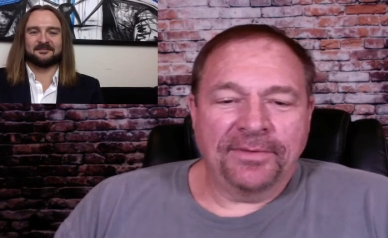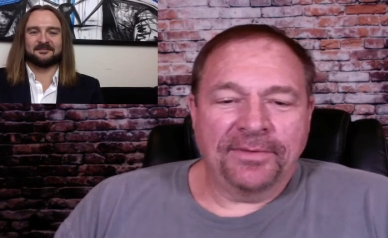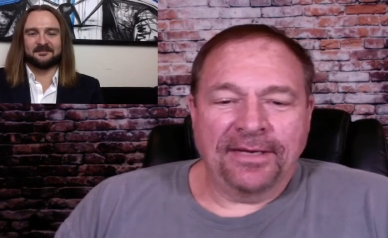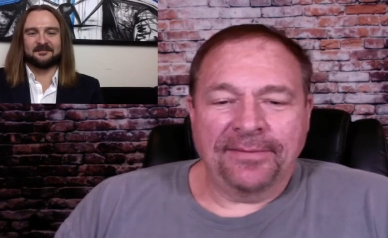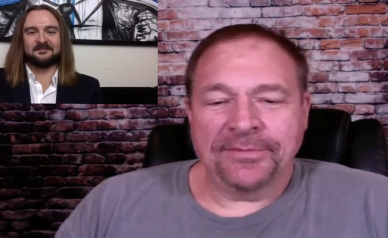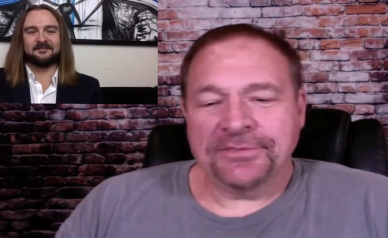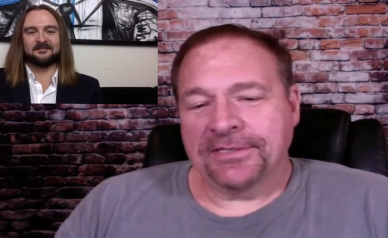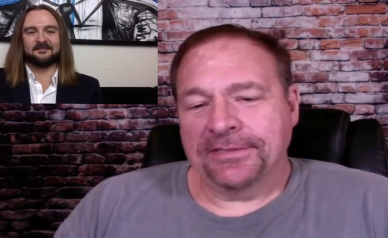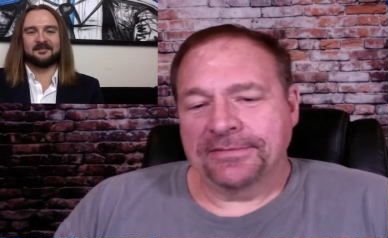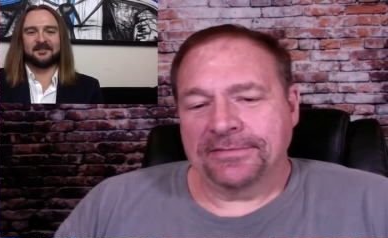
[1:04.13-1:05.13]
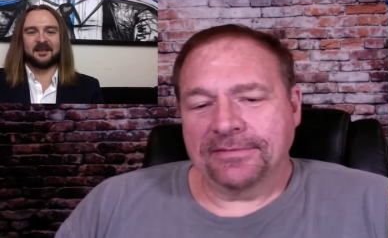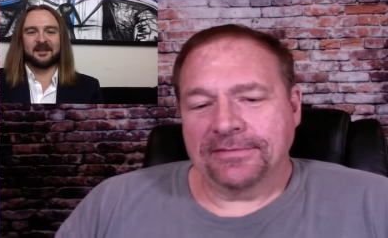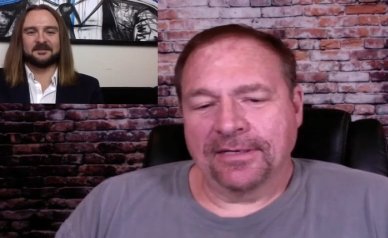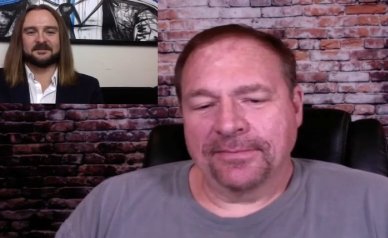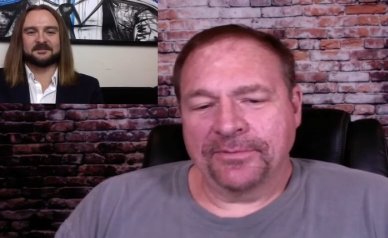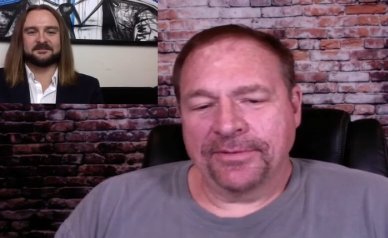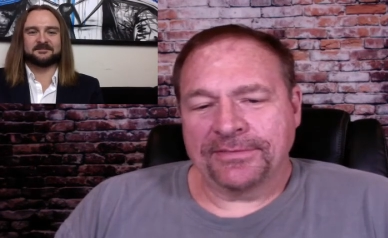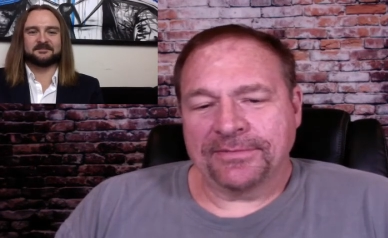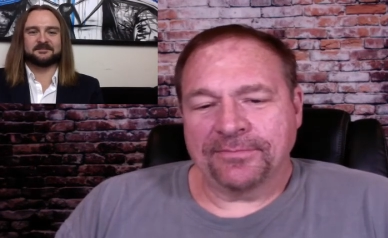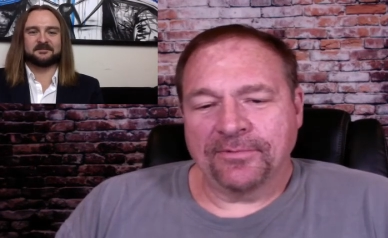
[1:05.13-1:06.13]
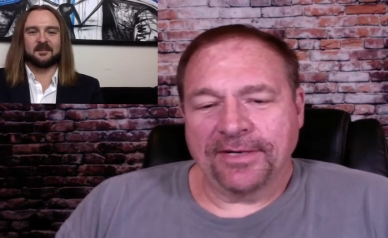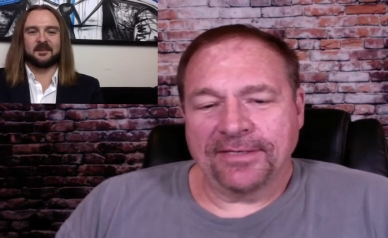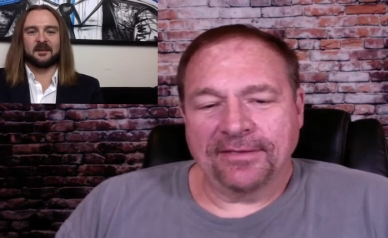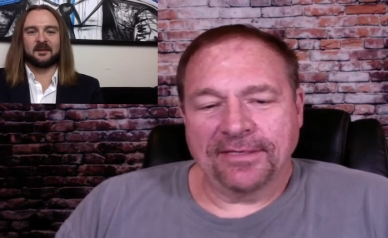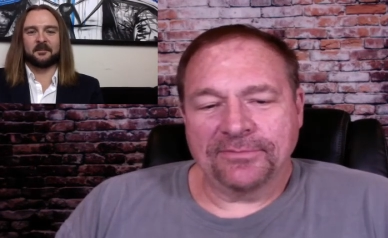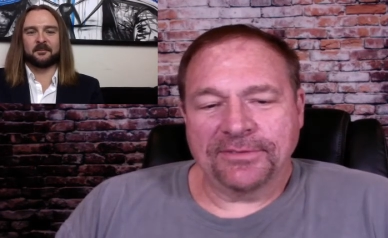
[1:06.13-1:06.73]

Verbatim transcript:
Speaker 1: I mean, Amazon's um, doing some great things.